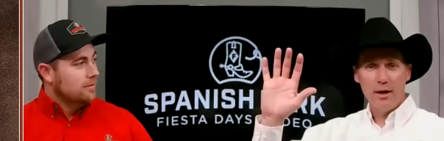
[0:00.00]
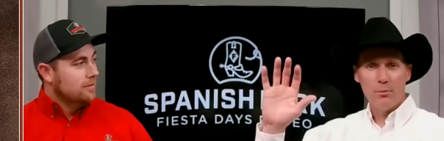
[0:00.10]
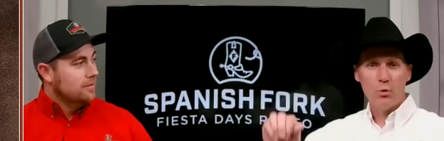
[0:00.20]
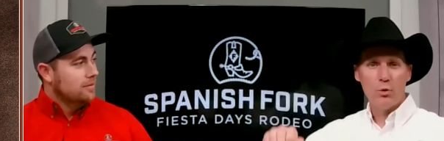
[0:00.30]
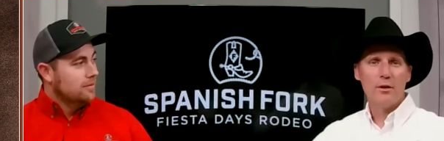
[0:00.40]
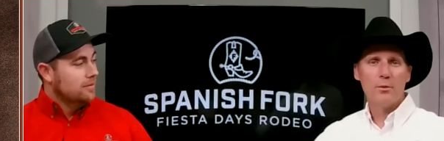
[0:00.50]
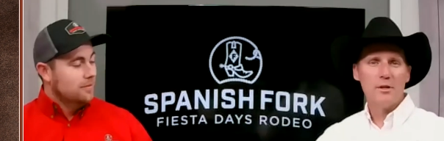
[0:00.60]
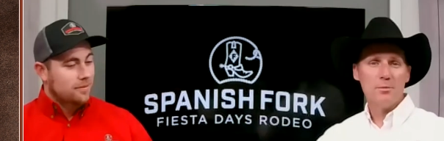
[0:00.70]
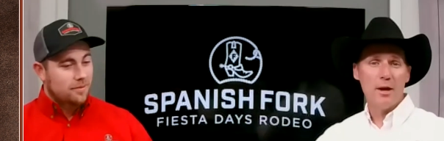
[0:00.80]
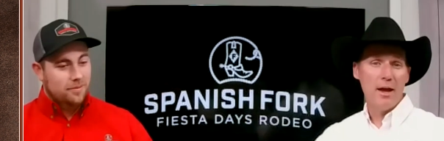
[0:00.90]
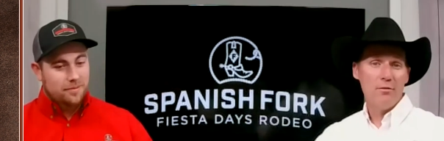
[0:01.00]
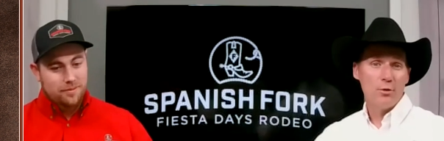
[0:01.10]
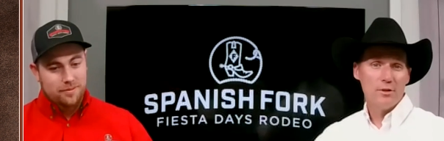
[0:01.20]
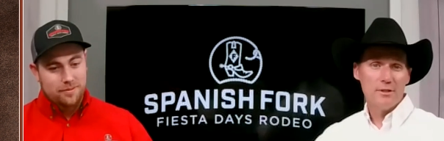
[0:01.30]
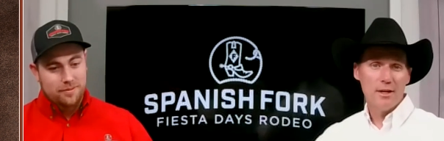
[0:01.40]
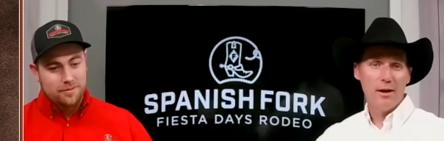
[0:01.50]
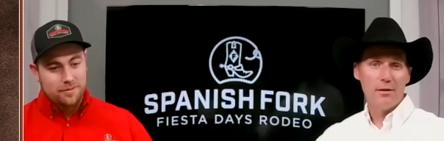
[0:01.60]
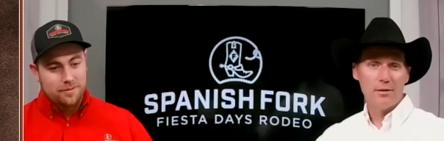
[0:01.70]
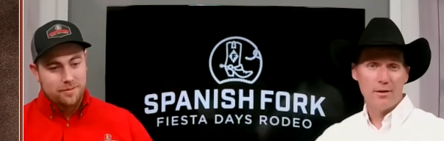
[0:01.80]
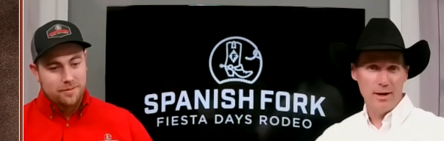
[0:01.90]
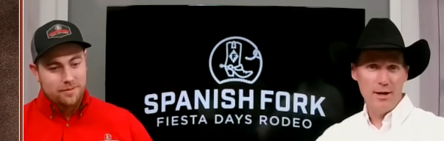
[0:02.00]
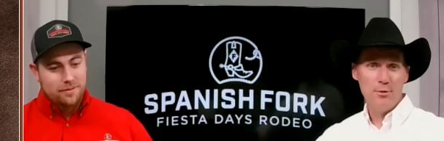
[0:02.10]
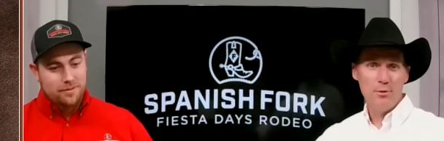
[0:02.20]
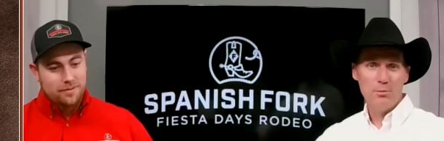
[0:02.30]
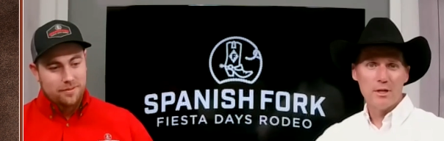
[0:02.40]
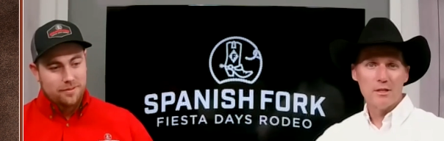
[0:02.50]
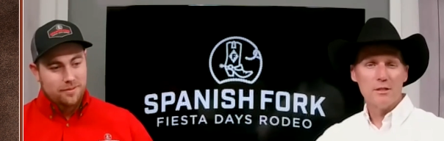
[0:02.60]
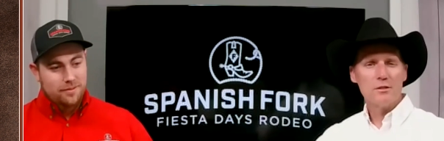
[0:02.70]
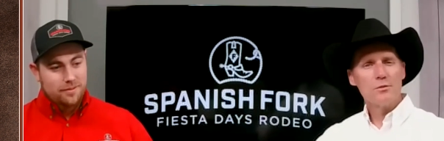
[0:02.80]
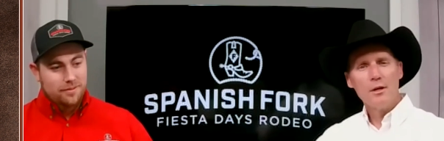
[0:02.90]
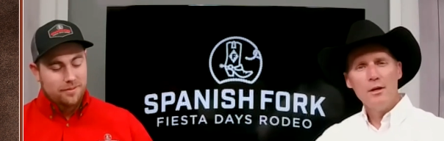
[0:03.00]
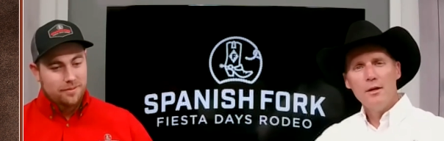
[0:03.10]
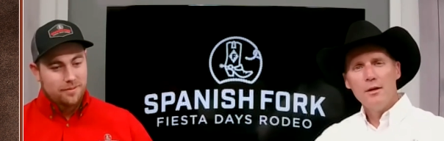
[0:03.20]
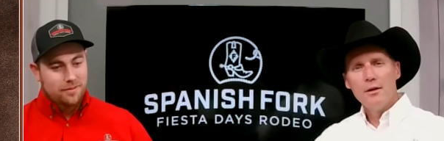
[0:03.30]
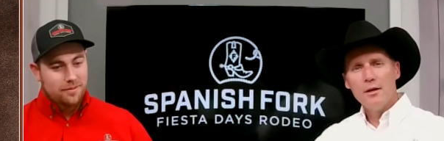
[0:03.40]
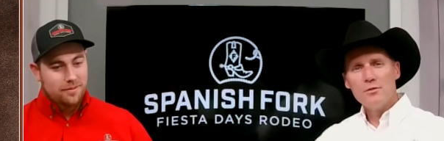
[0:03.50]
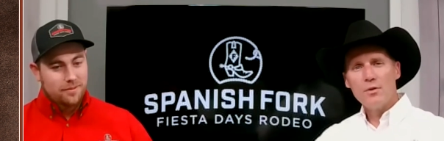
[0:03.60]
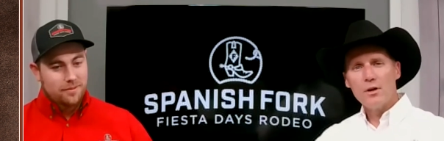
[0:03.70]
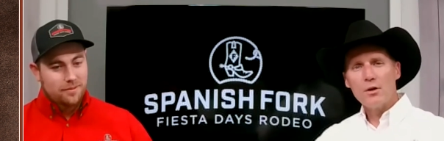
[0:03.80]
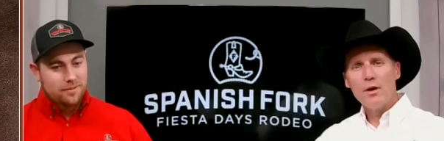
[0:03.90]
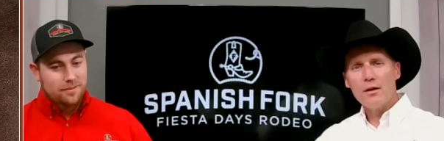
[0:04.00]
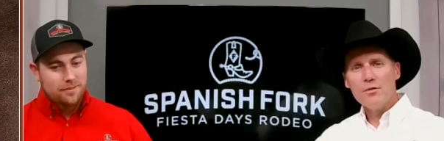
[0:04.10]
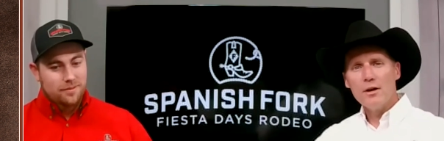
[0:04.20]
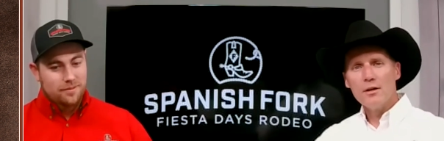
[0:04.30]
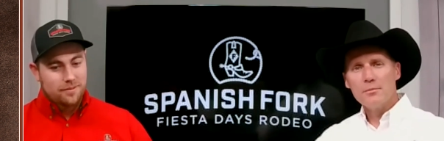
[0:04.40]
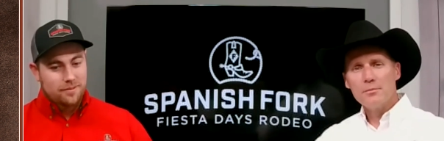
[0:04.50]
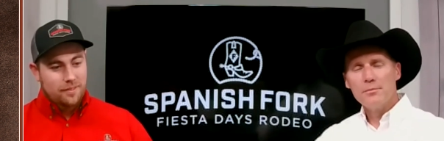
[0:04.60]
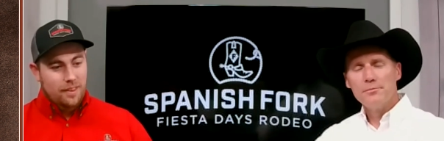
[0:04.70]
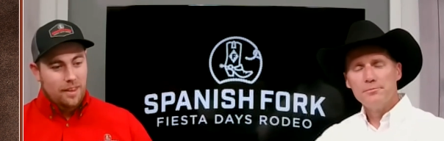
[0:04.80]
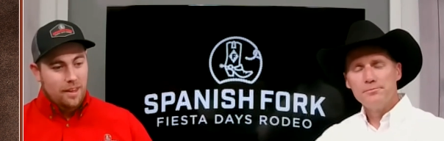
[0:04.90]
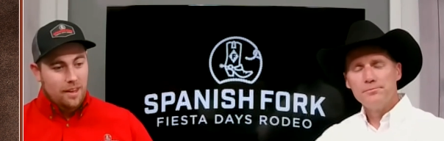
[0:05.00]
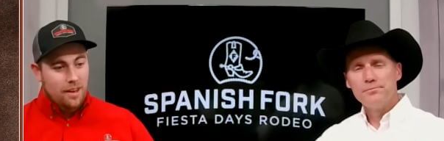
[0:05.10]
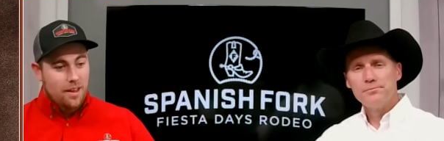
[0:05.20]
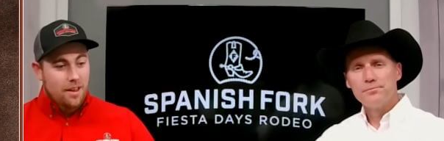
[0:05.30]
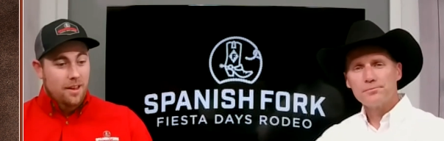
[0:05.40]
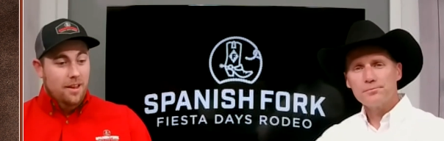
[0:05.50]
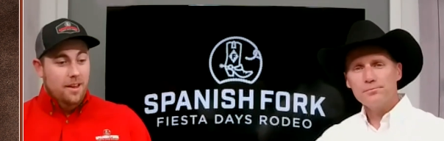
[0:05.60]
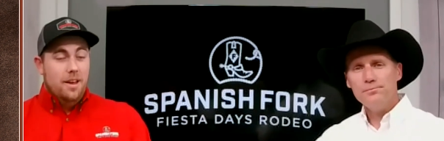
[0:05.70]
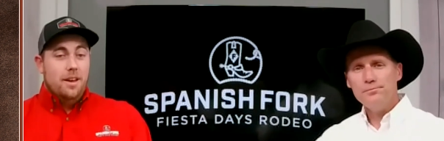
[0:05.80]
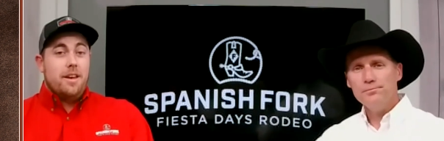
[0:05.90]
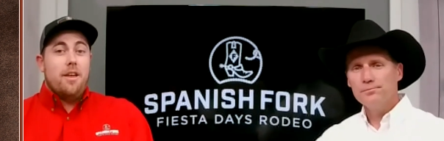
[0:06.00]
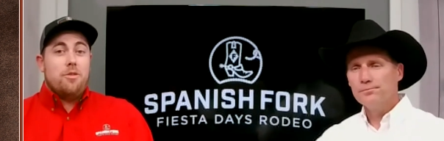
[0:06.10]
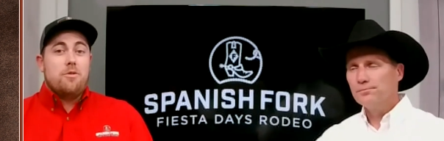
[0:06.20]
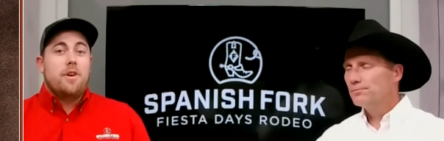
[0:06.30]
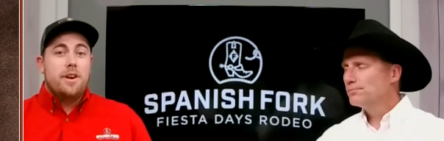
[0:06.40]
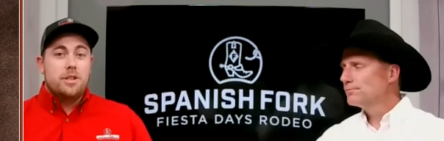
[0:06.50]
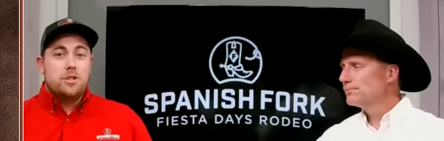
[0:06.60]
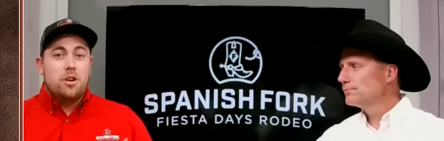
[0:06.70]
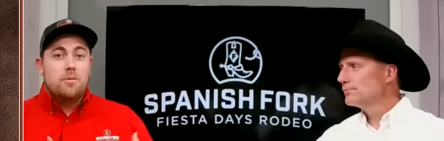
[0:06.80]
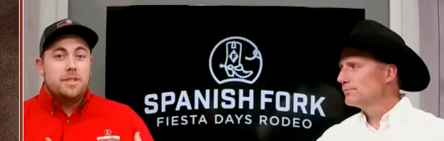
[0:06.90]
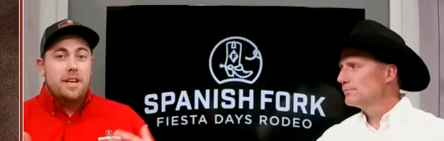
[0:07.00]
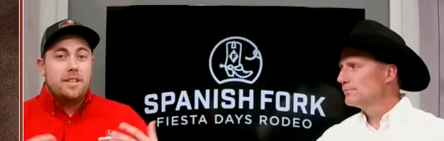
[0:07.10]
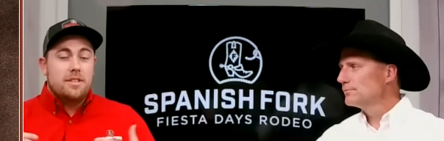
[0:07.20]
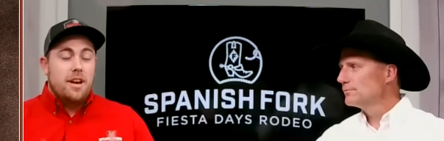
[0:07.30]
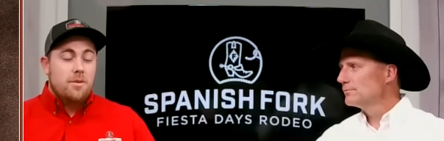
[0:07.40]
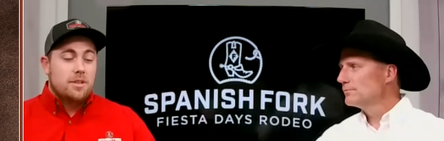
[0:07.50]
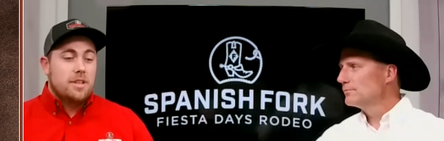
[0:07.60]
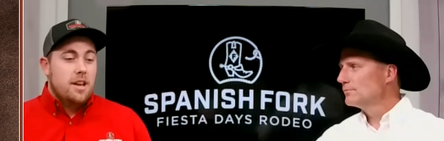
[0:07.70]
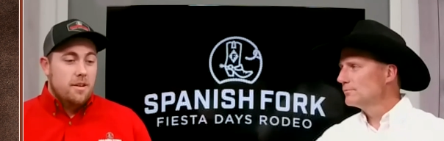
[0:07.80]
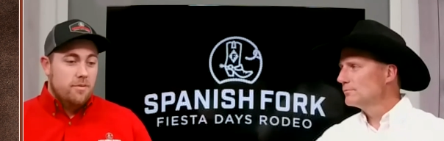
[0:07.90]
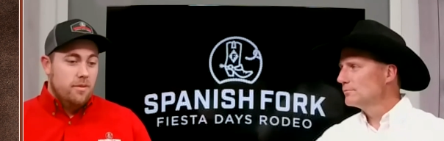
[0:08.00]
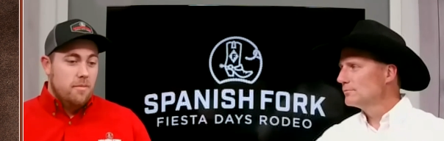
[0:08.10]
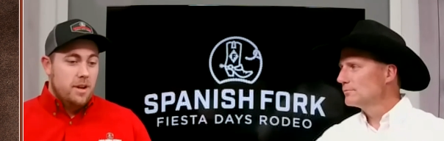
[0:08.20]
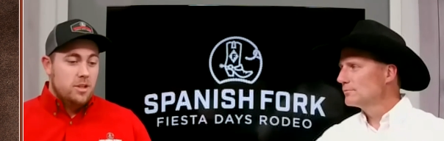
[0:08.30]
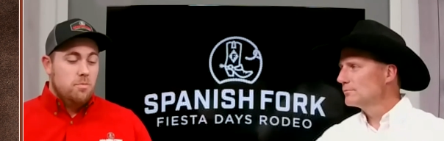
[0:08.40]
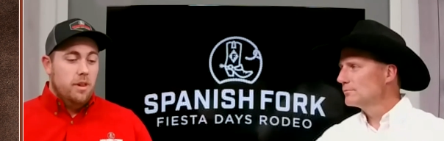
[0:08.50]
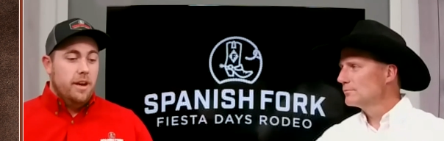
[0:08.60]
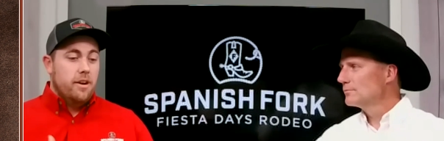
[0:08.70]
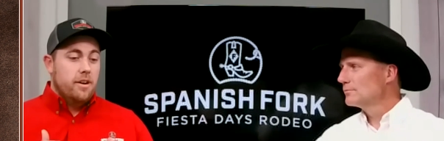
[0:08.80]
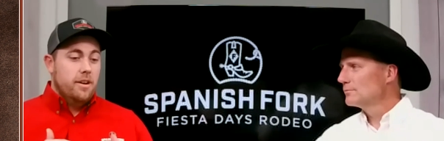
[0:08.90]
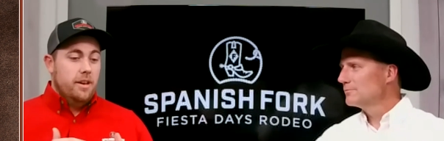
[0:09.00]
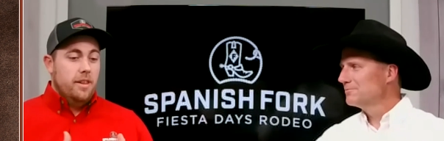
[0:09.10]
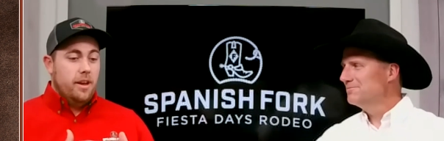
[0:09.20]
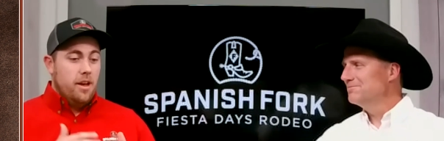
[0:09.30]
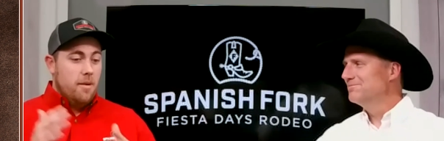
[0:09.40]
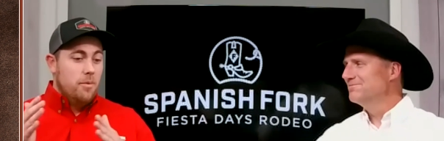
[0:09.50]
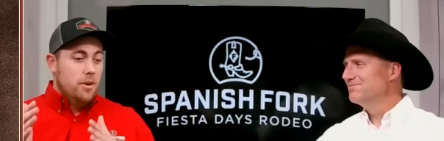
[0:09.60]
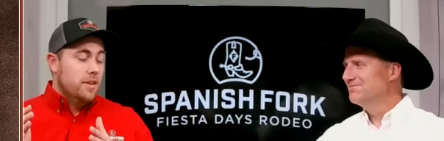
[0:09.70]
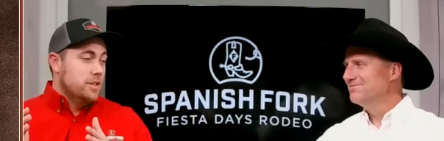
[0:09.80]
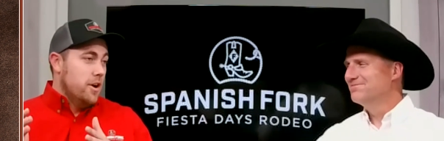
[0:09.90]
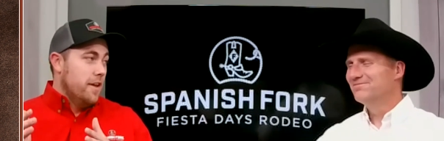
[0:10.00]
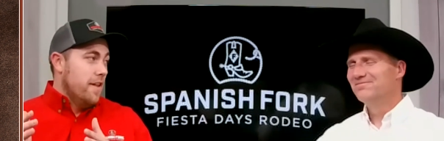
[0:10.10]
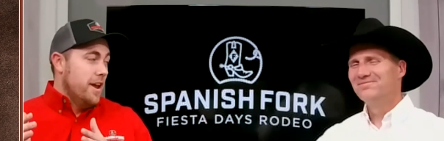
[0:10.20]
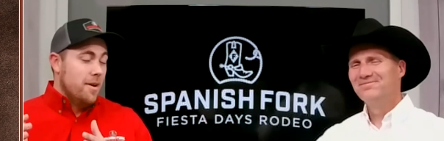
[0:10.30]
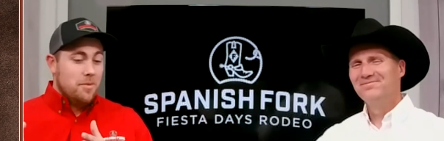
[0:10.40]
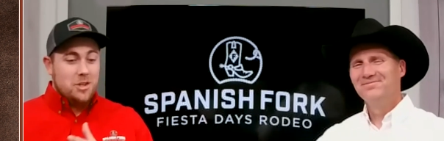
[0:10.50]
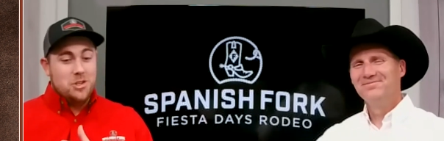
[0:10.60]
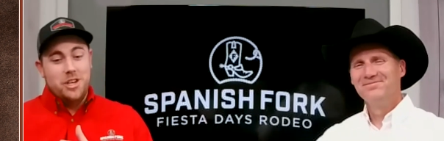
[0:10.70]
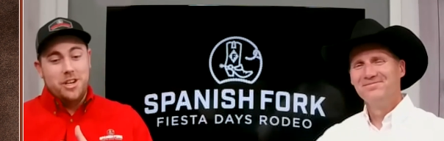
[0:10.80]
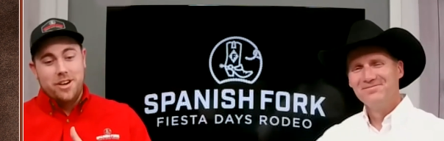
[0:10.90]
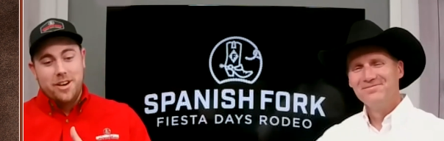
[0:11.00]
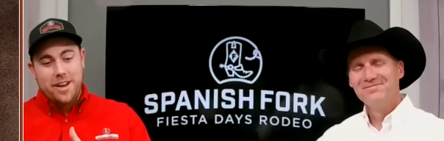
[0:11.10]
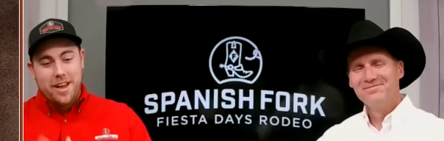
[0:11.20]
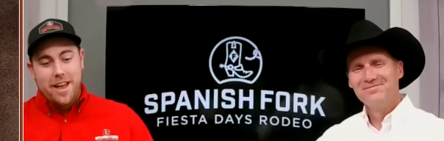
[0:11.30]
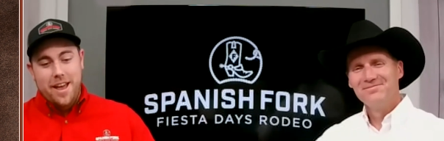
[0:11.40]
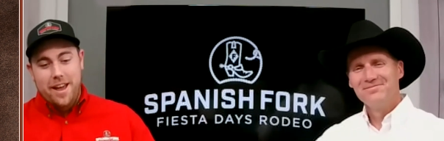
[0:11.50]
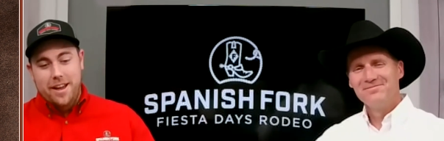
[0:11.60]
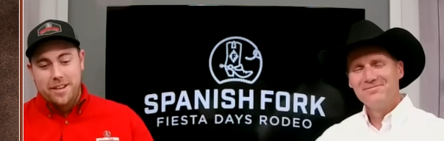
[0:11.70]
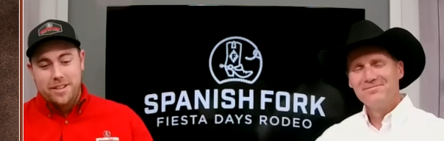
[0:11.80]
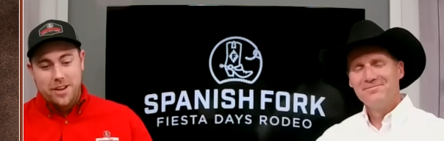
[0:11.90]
Speaker 1: I quickly raise my hand for and say, "Can I do it?" Because it's it's very gratifying.
Speaker 2: Yeah, through various circumstances, I was kind of the bench player that got put in the starting lineup this year, and